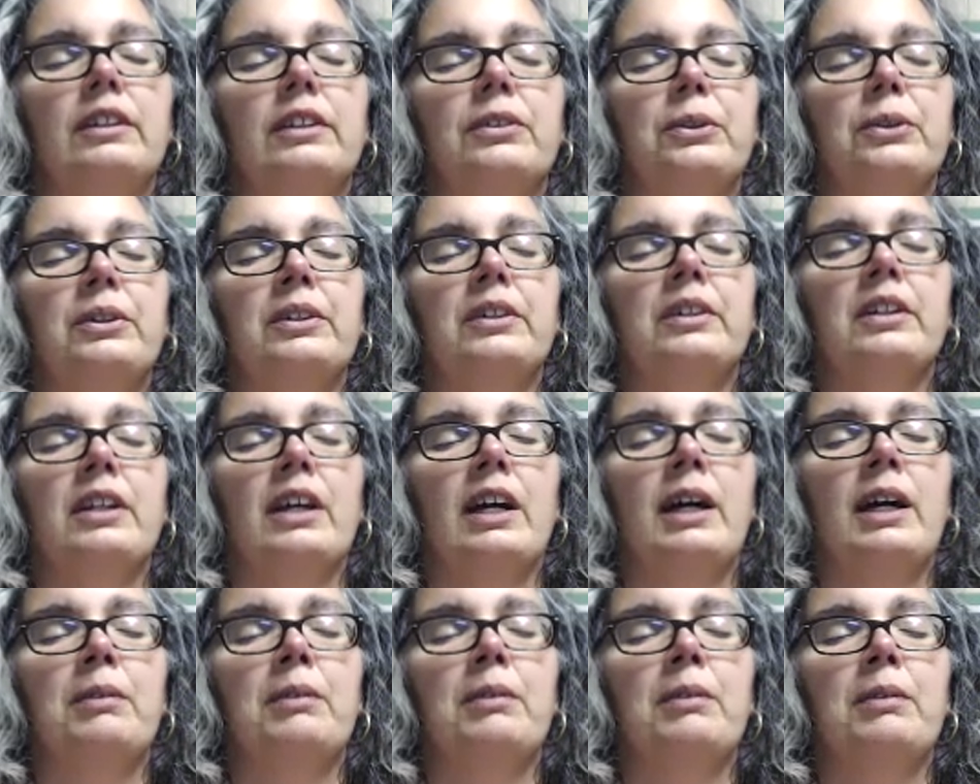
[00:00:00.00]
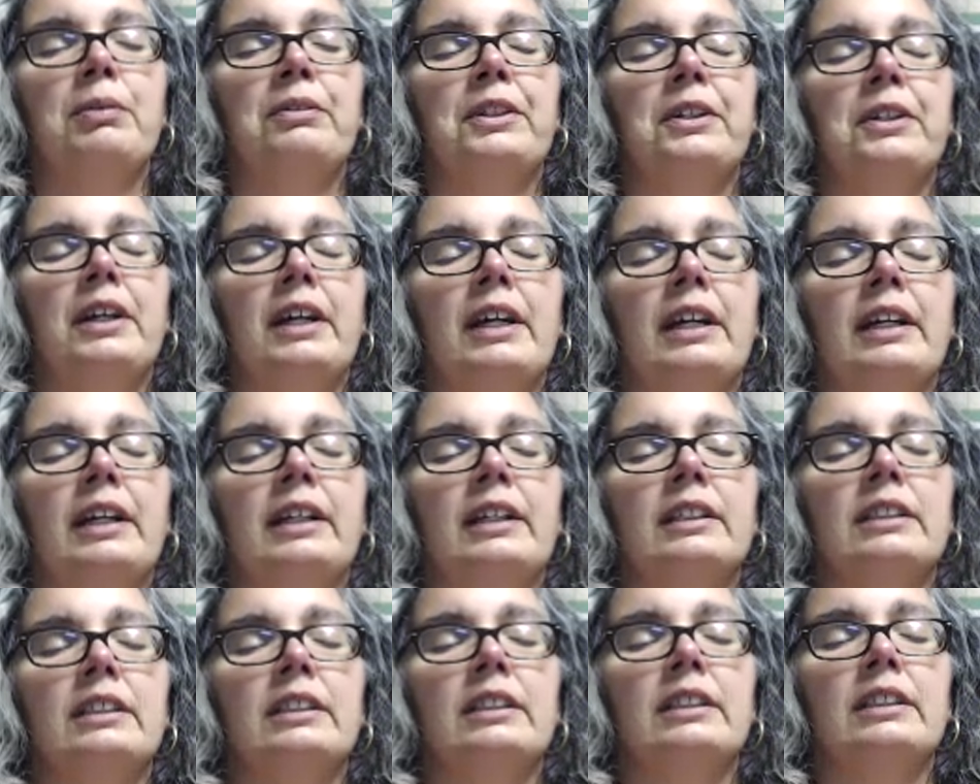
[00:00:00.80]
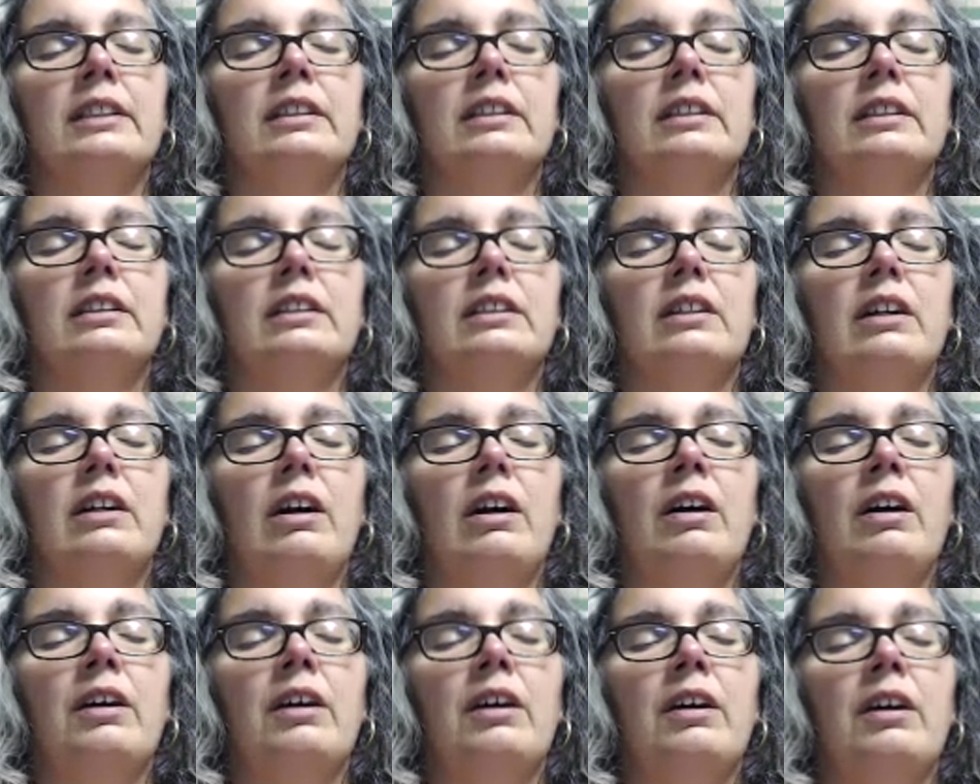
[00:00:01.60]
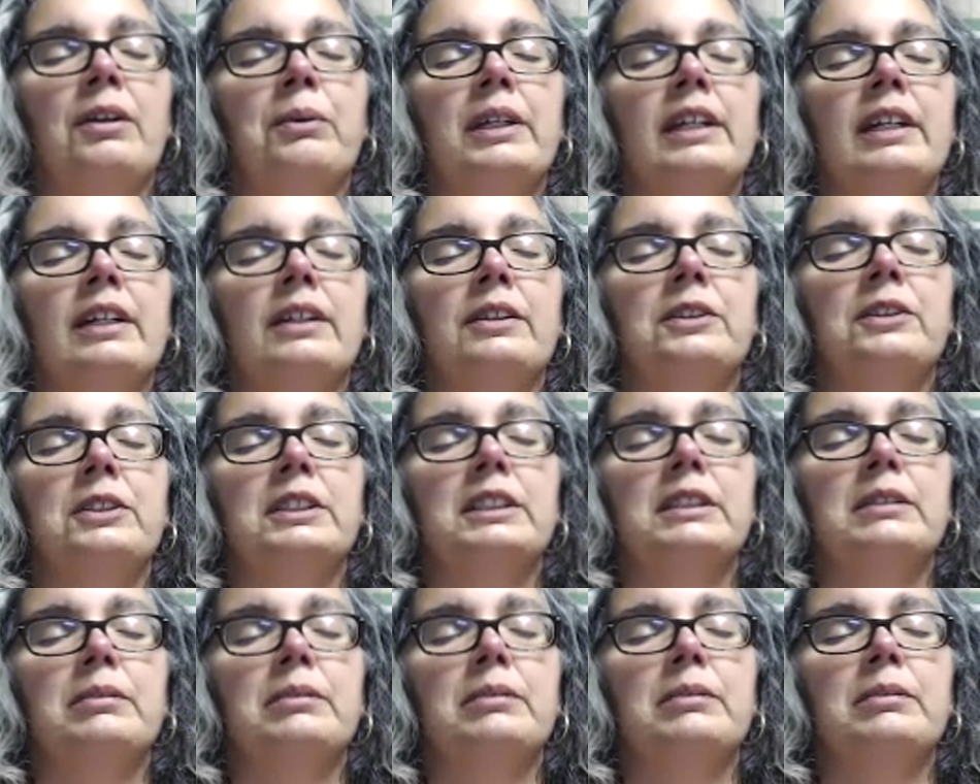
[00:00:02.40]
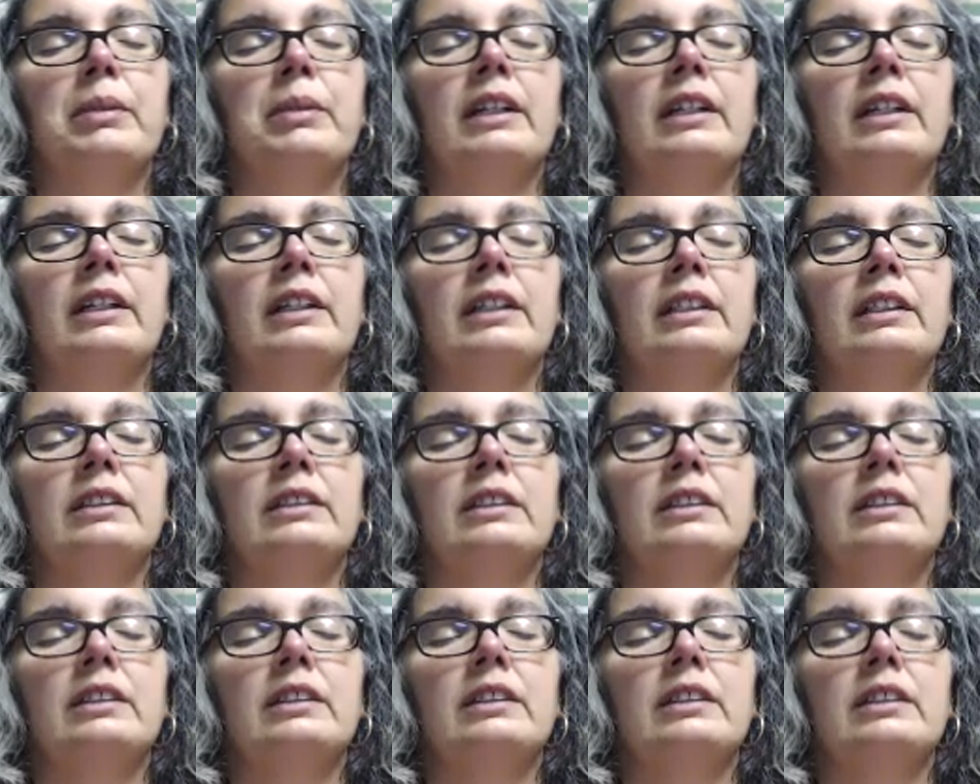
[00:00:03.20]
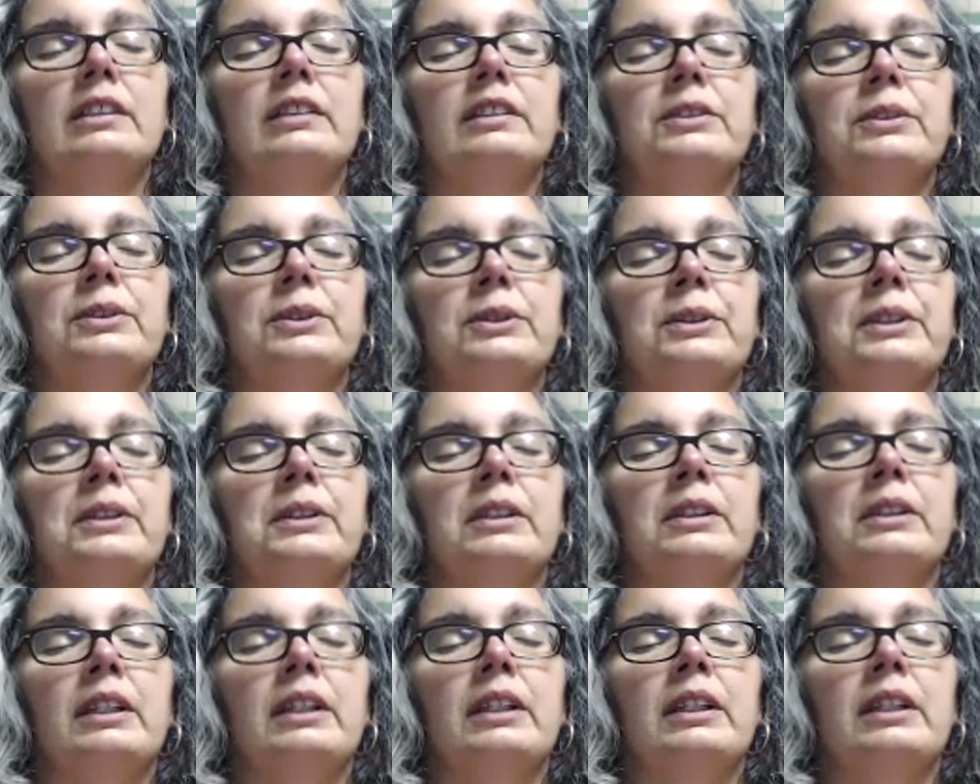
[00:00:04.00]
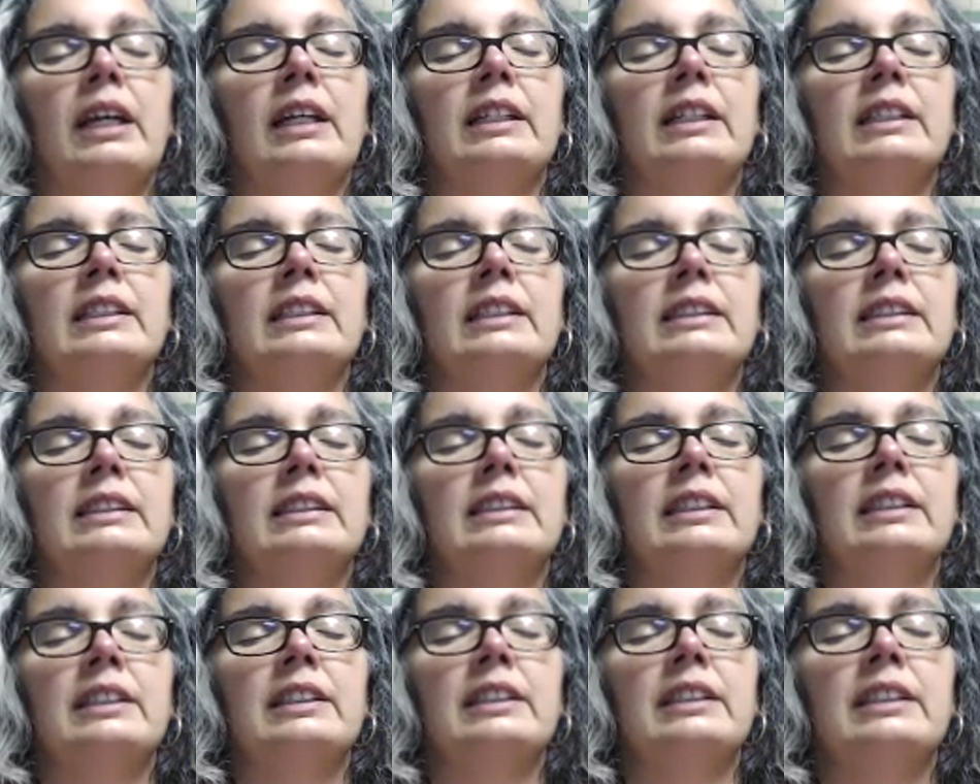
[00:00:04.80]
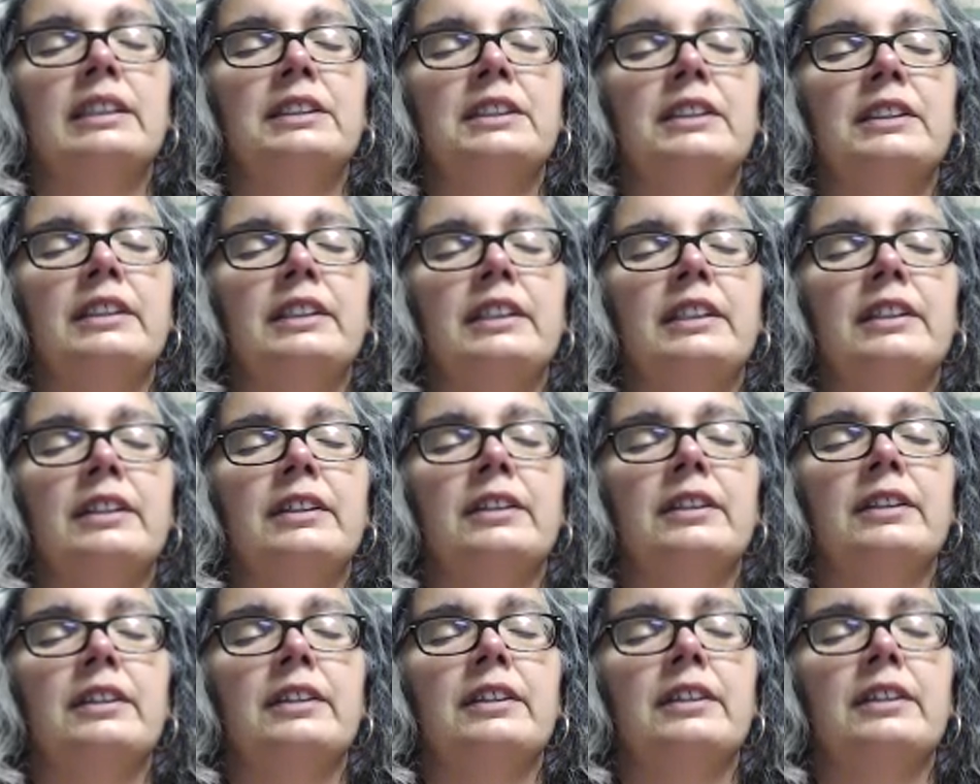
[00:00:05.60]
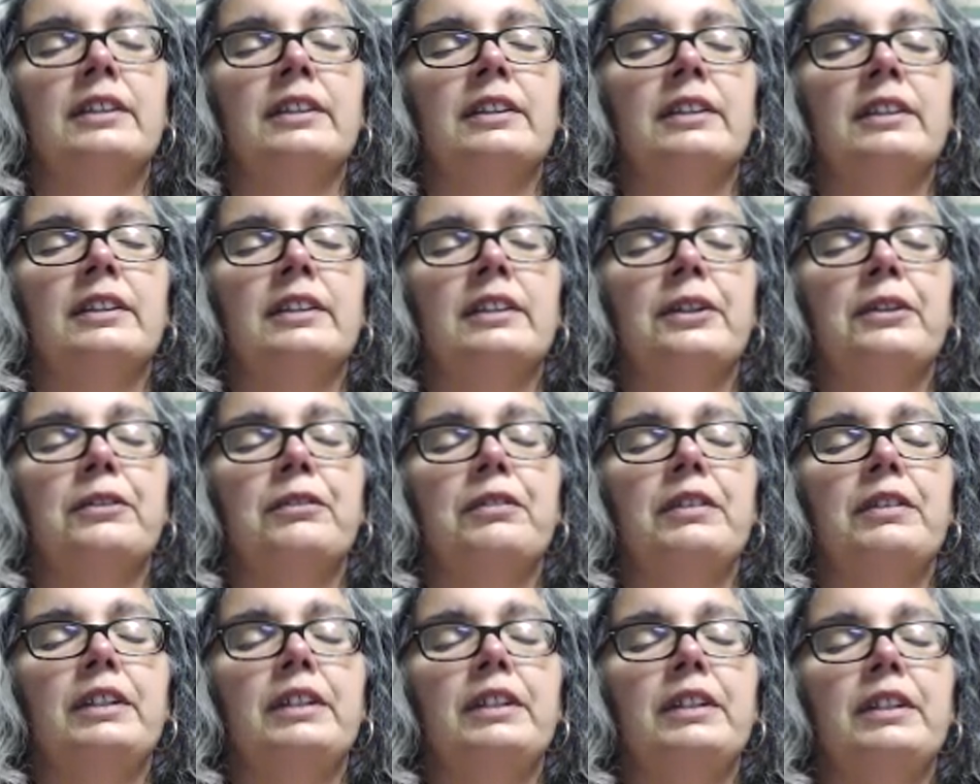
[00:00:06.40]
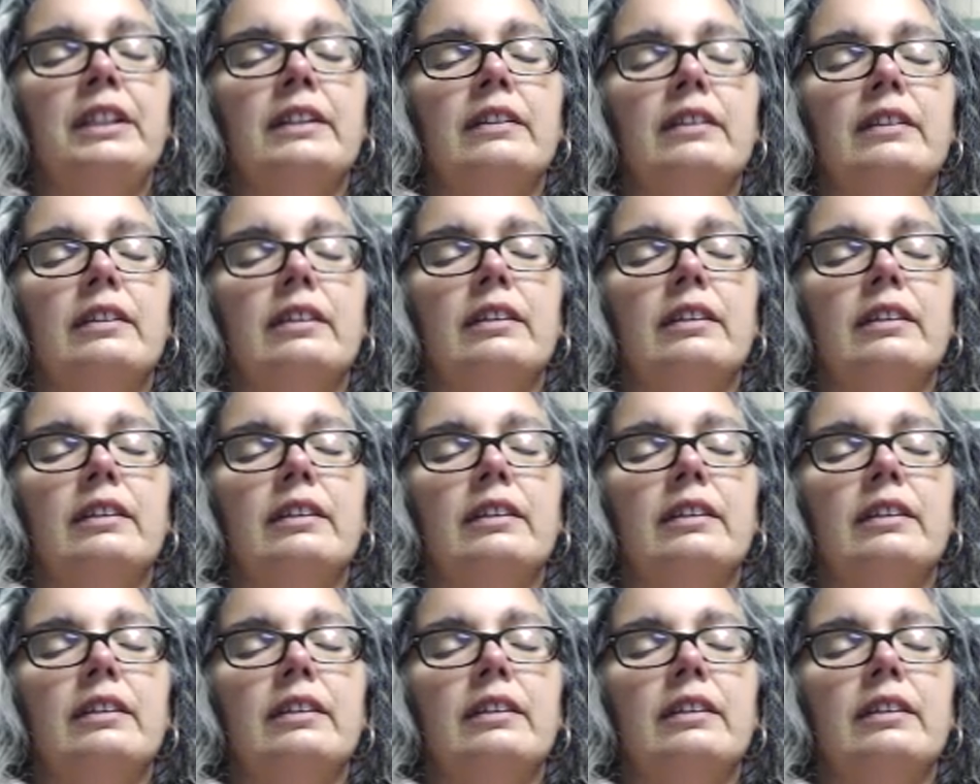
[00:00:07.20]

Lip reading: through the top of your head, all the way down your spine, through your legs, and into the earth through your feet.